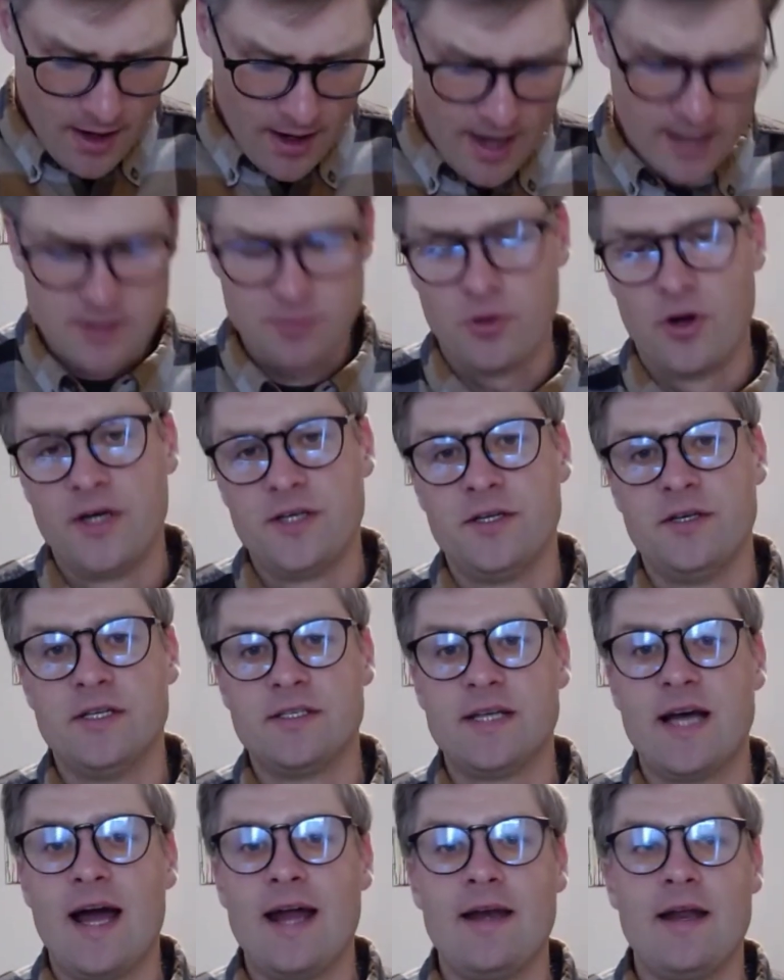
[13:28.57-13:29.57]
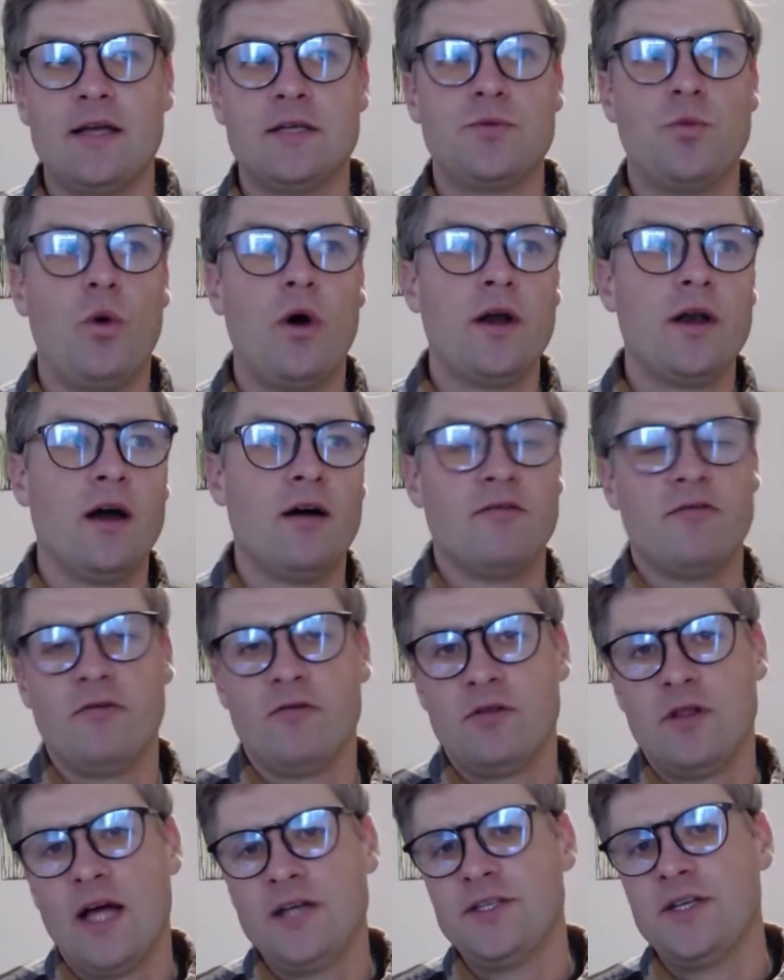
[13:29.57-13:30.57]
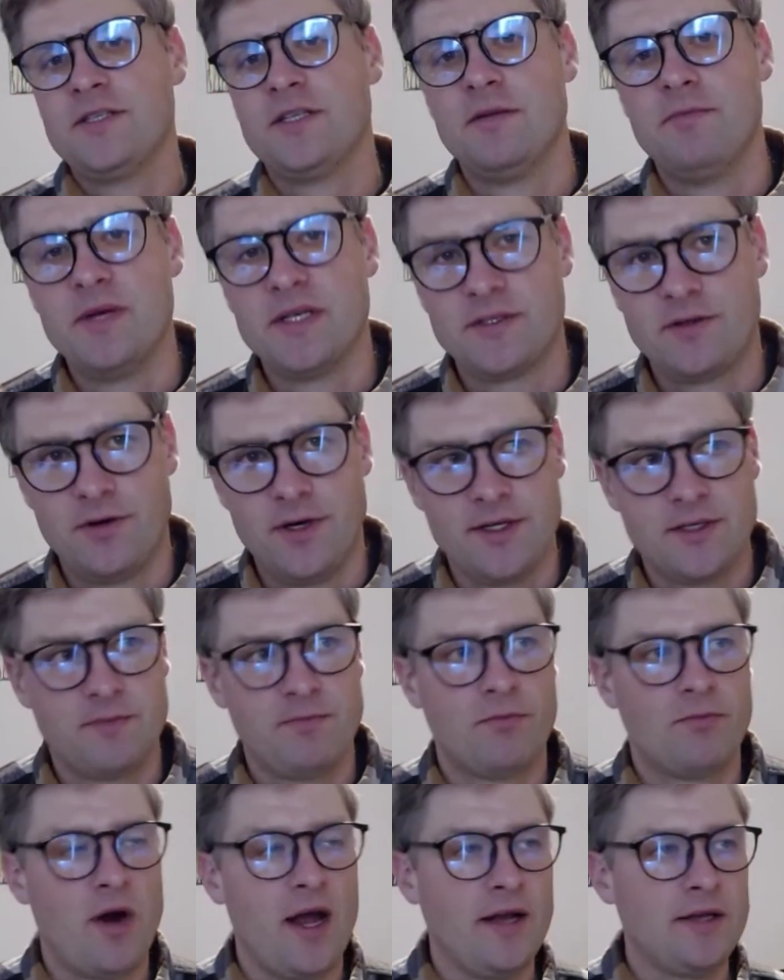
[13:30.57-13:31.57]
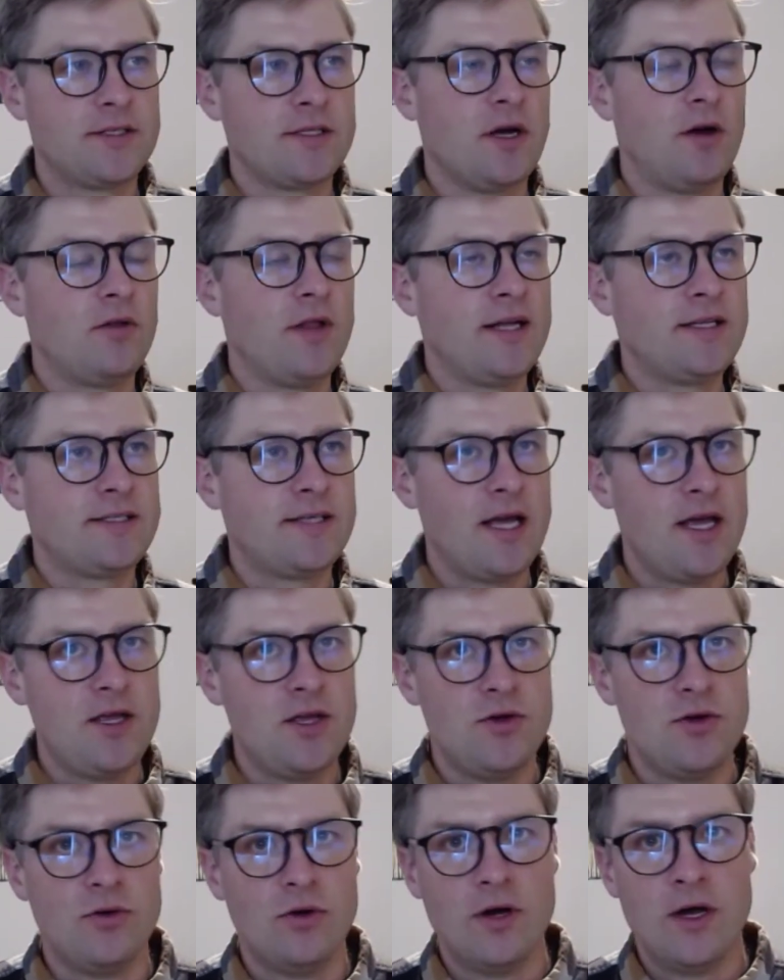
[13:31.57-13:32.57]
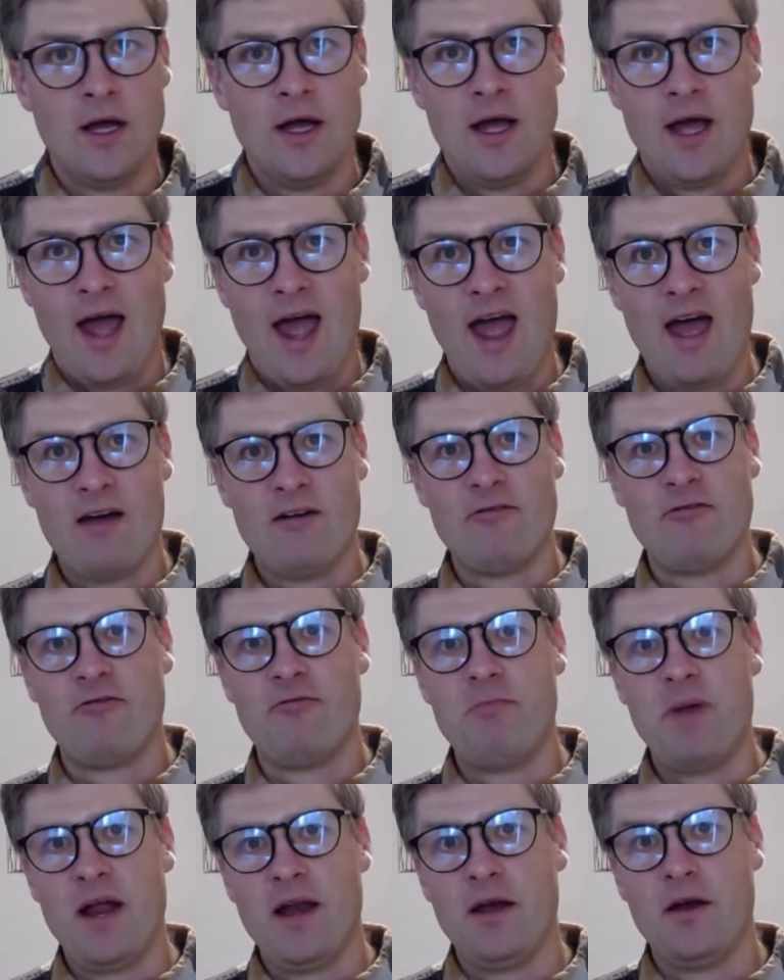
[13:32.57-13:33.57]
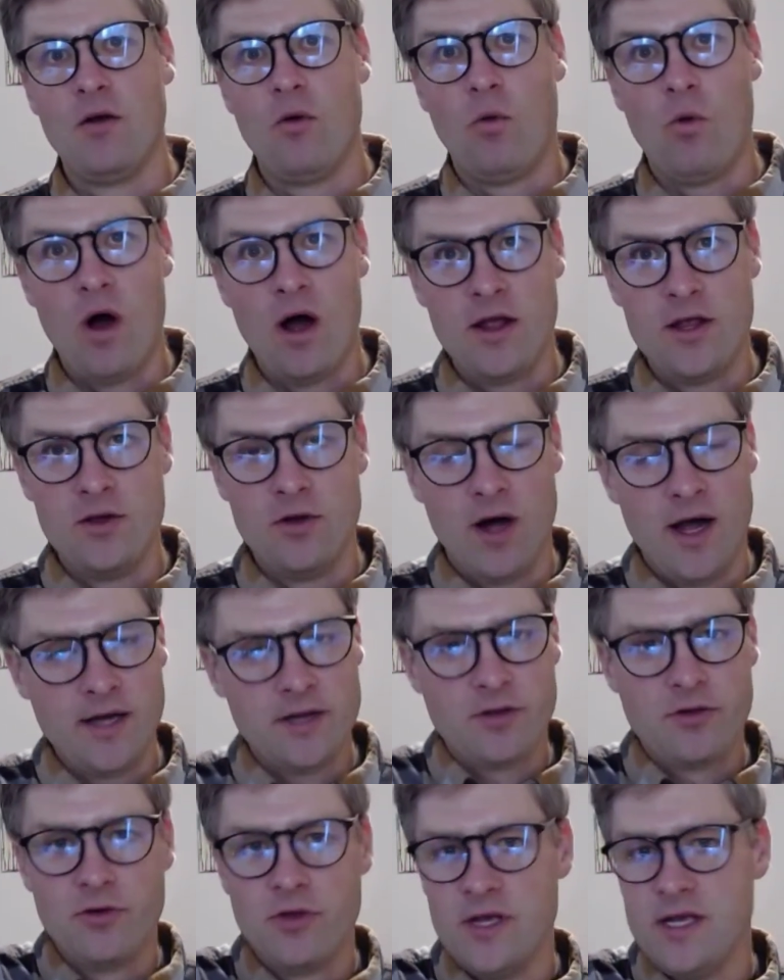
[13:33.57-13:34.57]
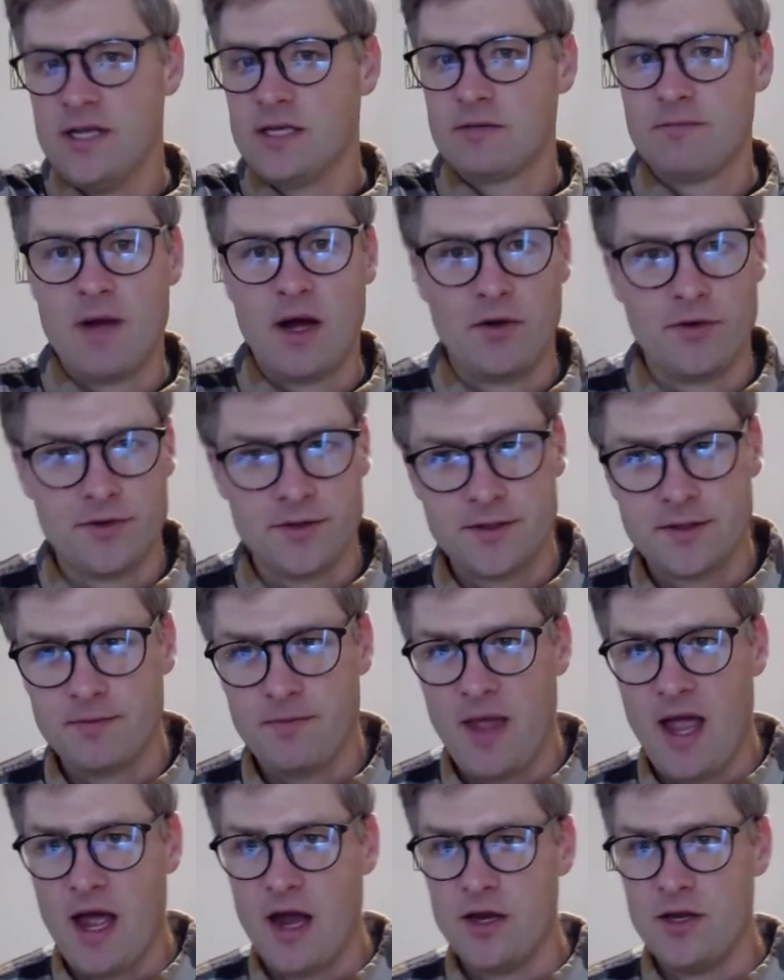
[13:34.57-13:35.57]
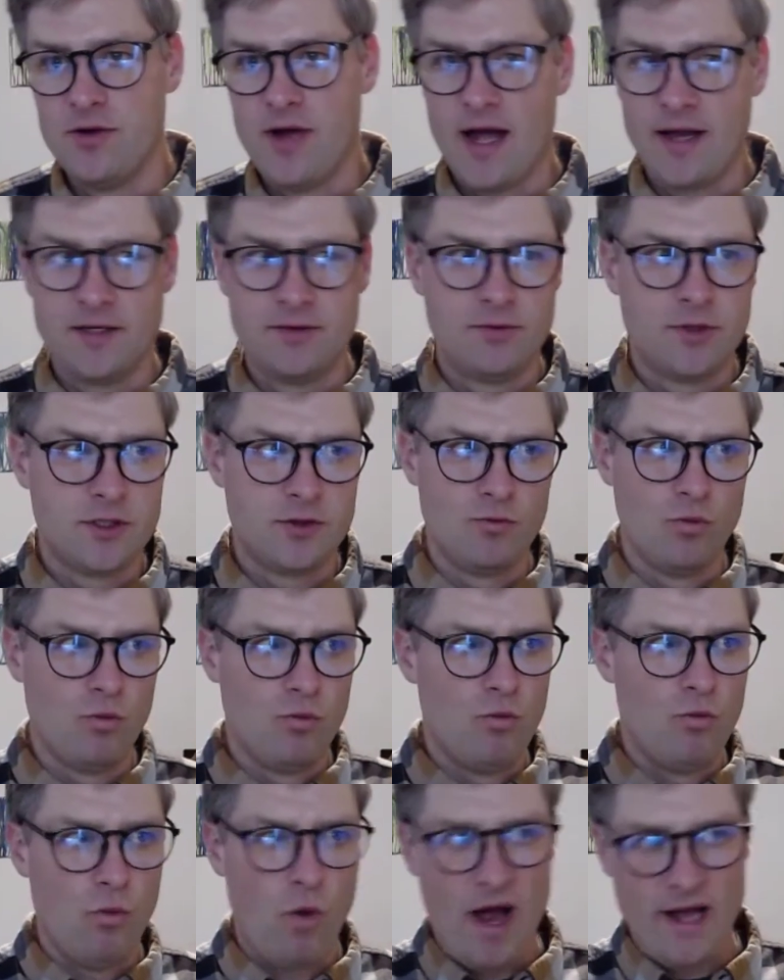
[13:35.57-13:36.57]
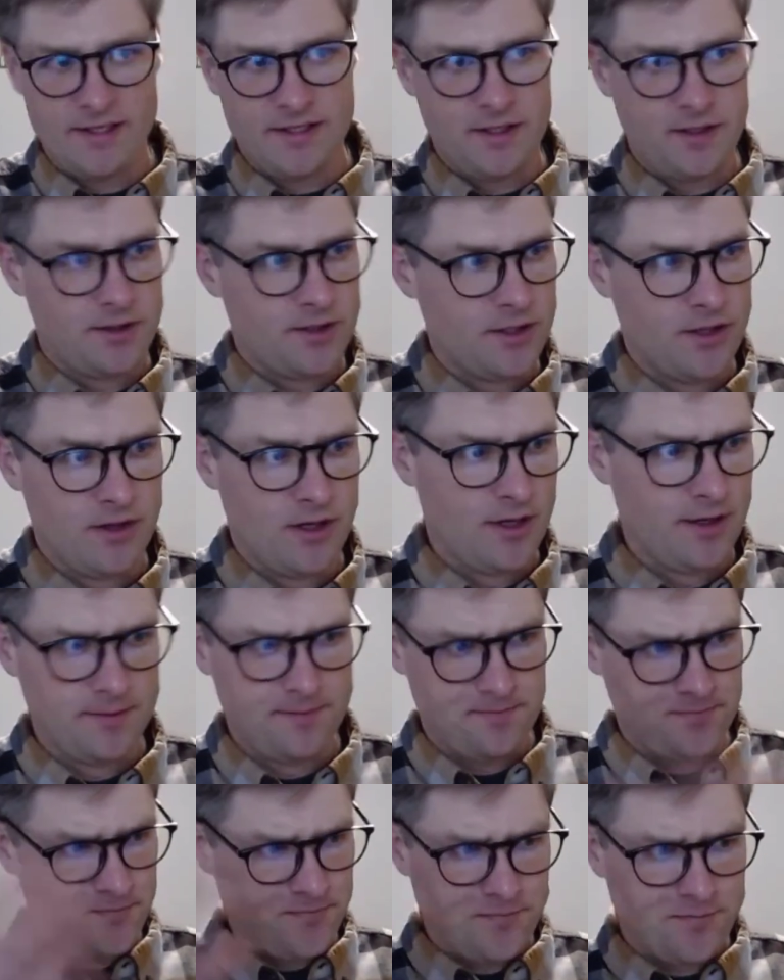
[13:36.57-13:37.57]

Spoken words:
exploration design is one of legends and mysteries, right? So let's say you have you hiked through the East Mountains and you head west to the